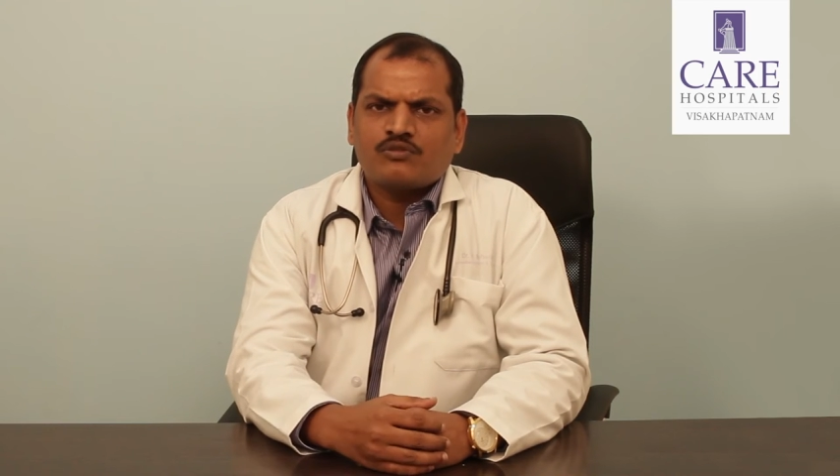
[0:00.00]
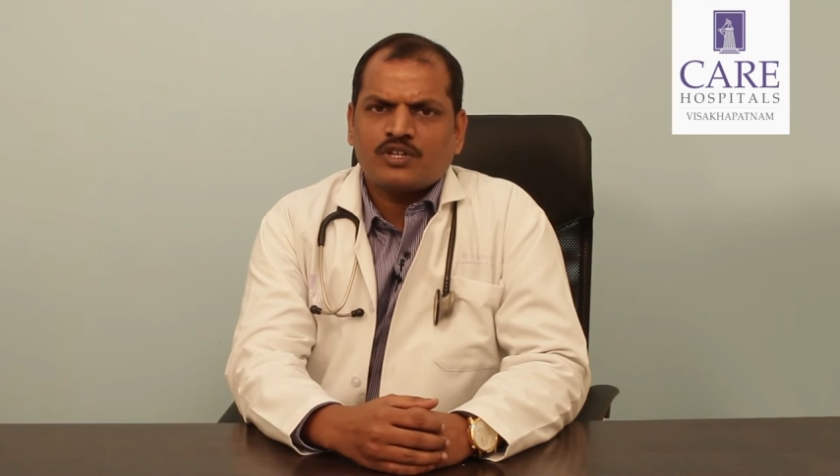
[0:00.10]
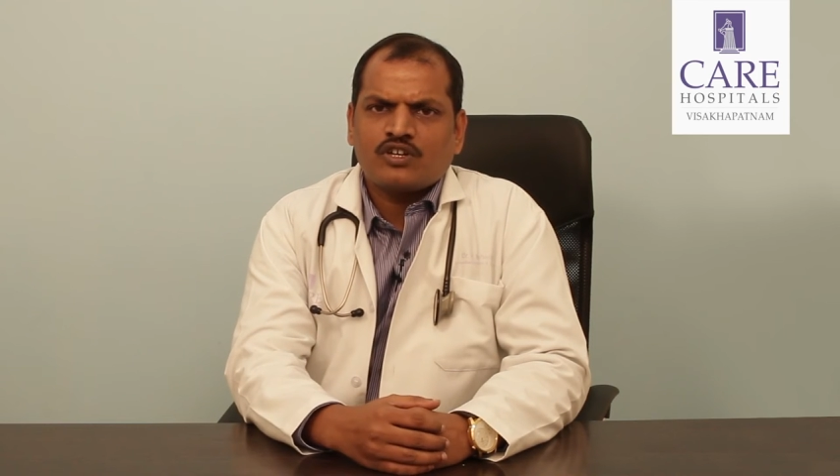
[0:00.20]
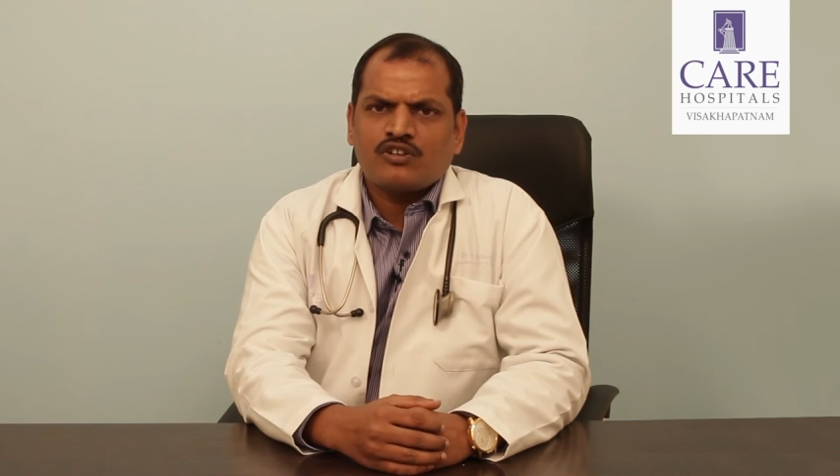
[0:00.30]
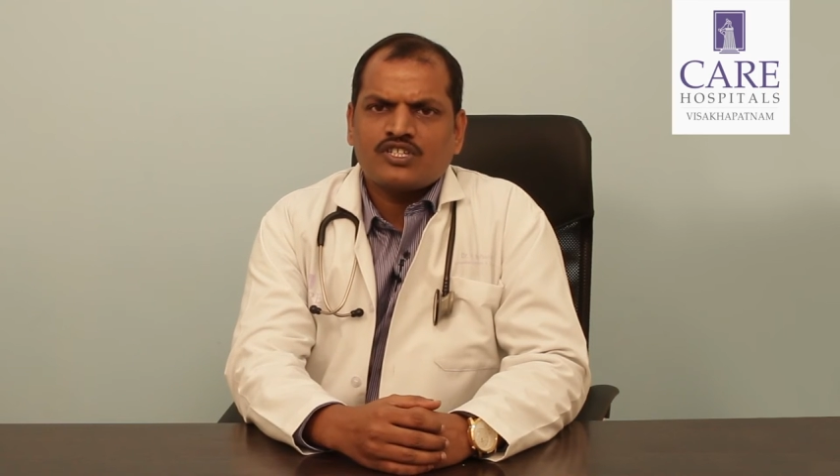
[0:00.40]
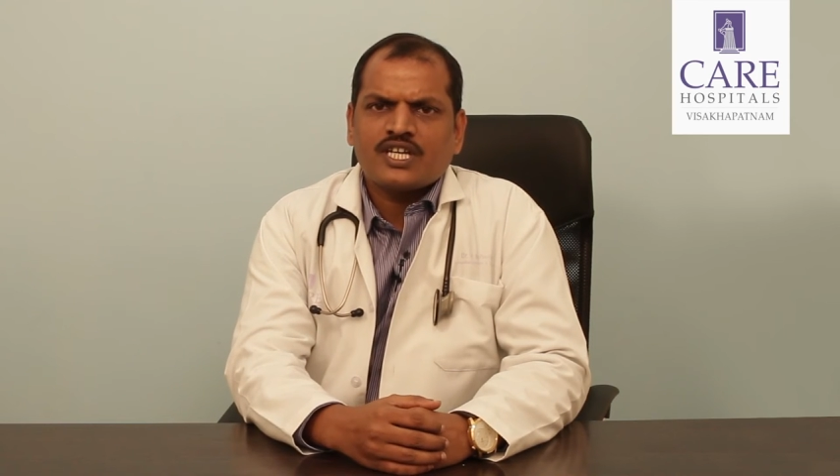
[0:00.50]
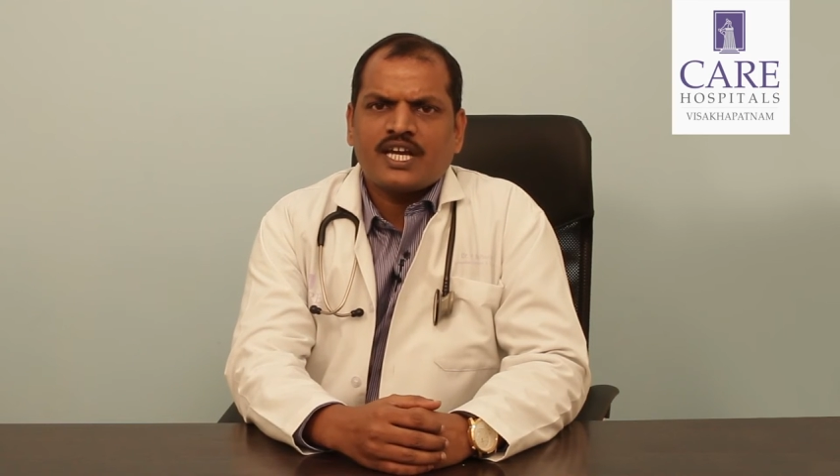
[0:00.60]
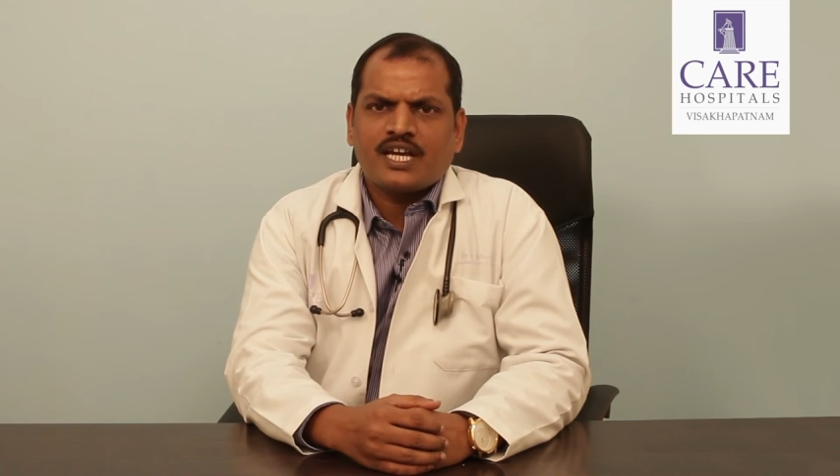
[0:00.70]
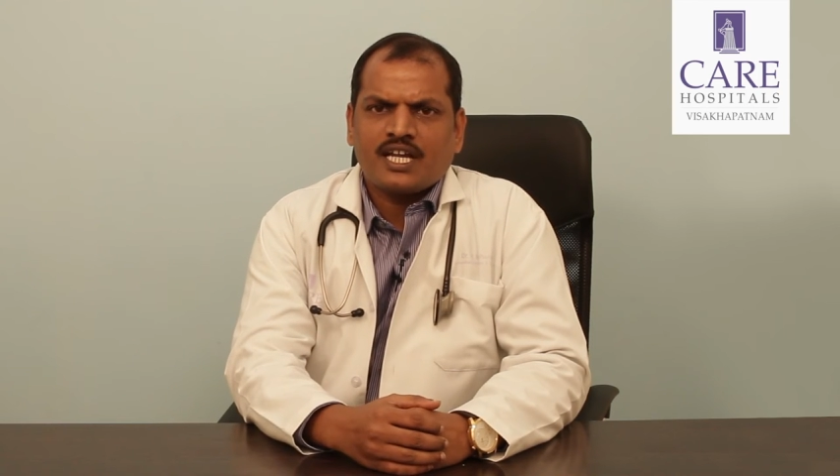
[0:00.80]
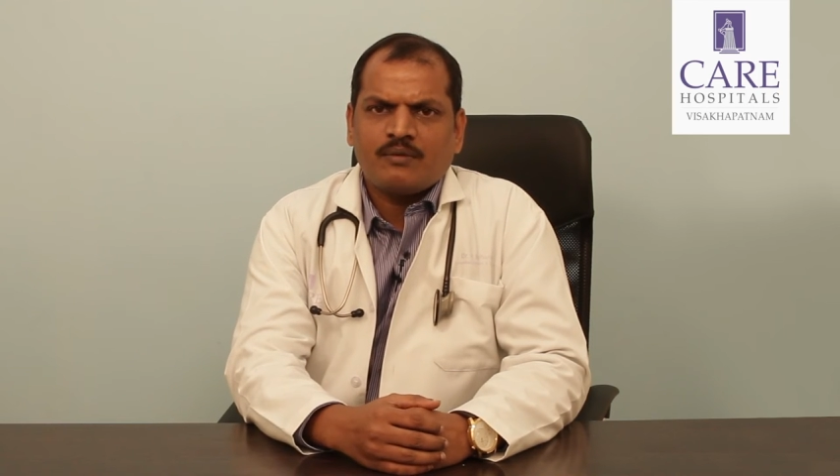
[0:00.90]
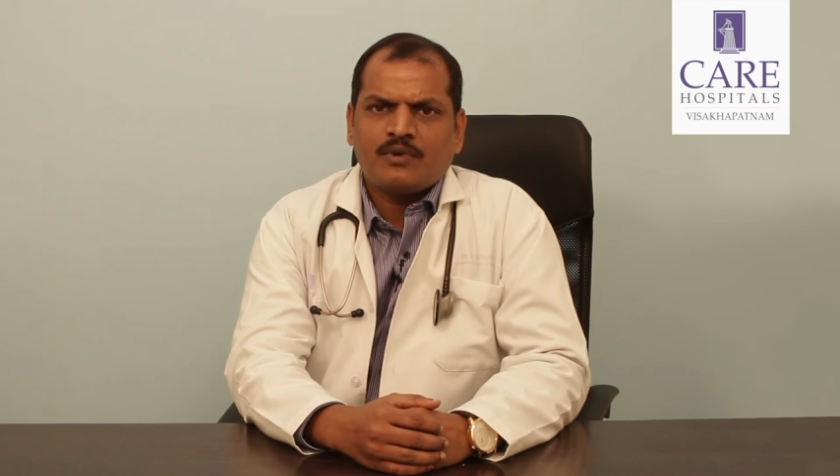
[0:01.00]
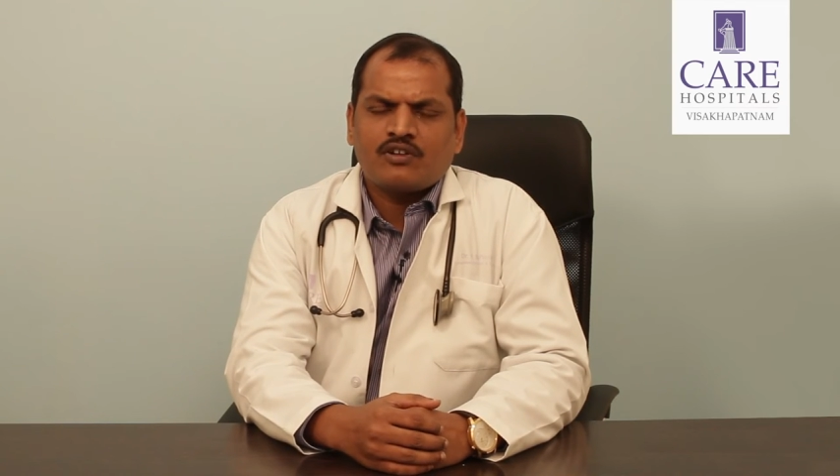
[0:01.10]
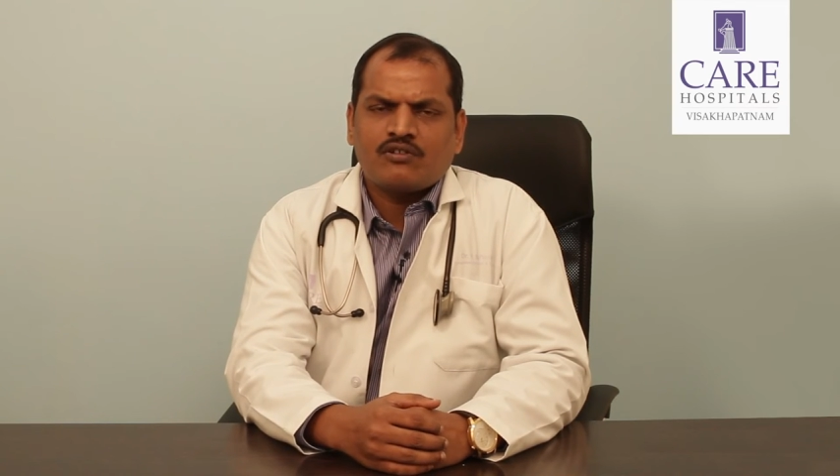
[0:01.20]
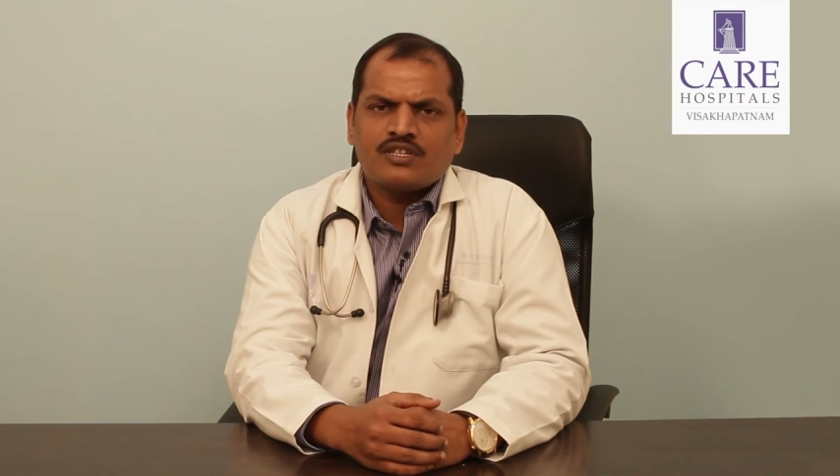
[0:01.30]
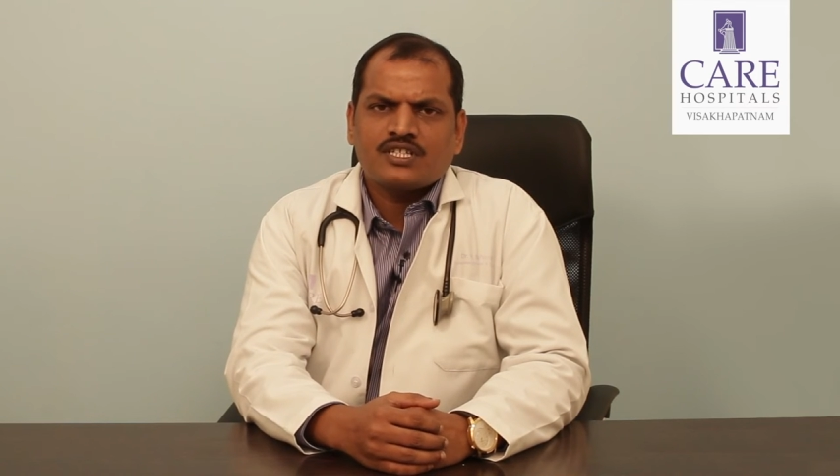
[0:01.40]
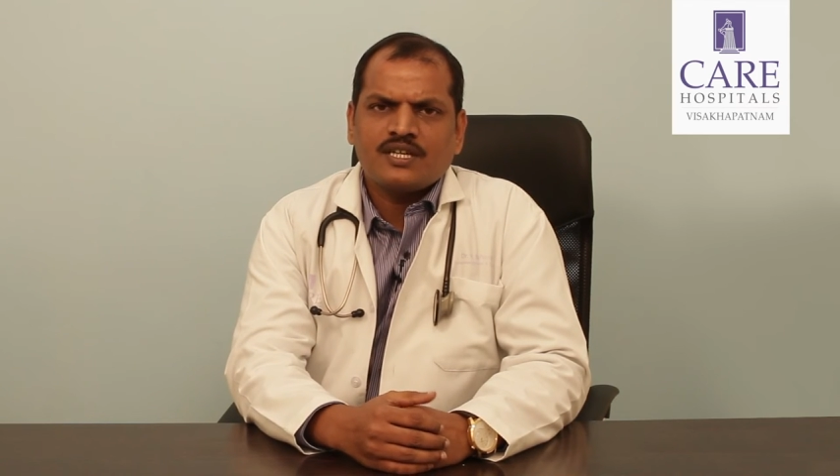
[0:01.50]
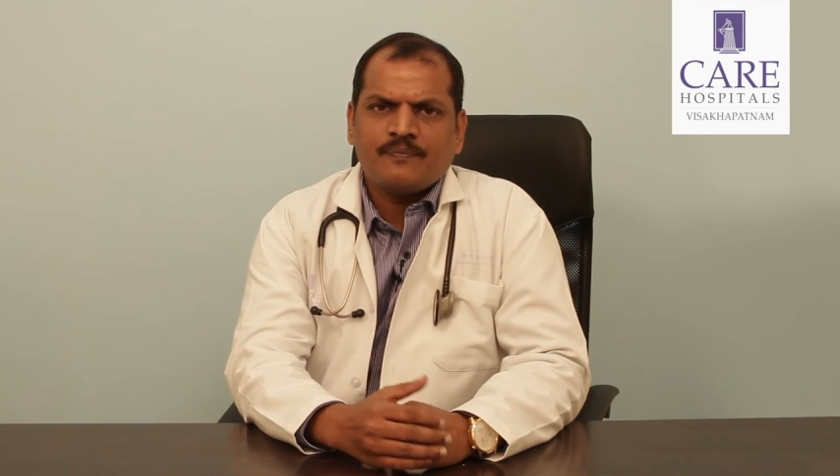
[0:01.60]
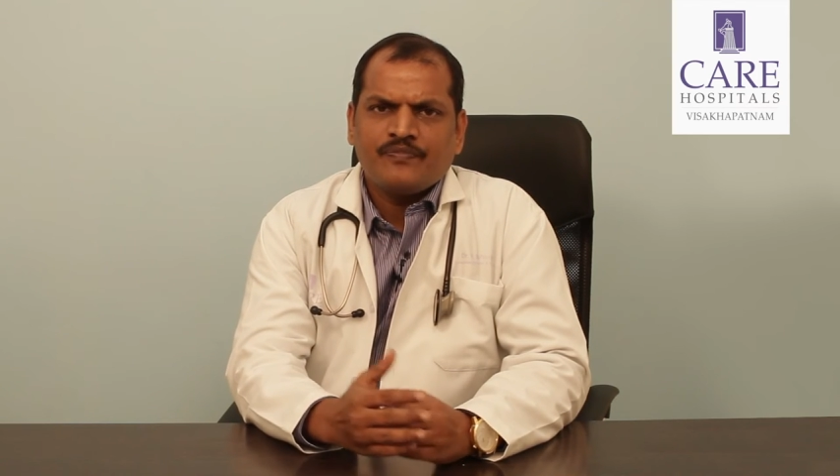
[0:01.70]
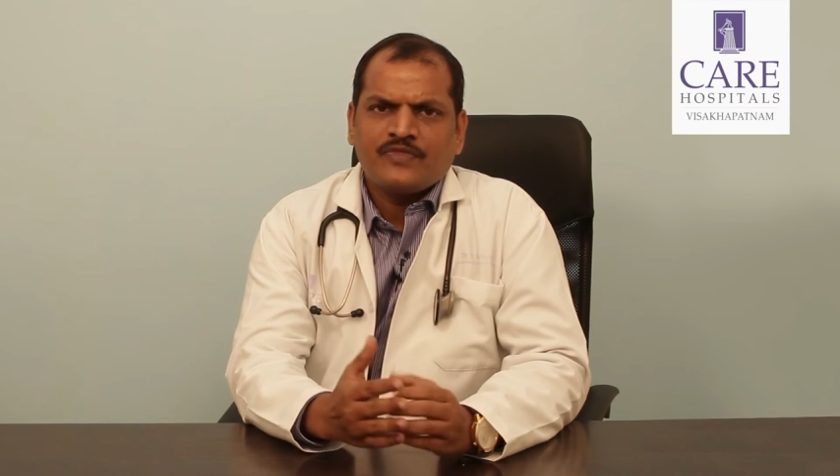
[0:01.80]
rheumatology and diabetology.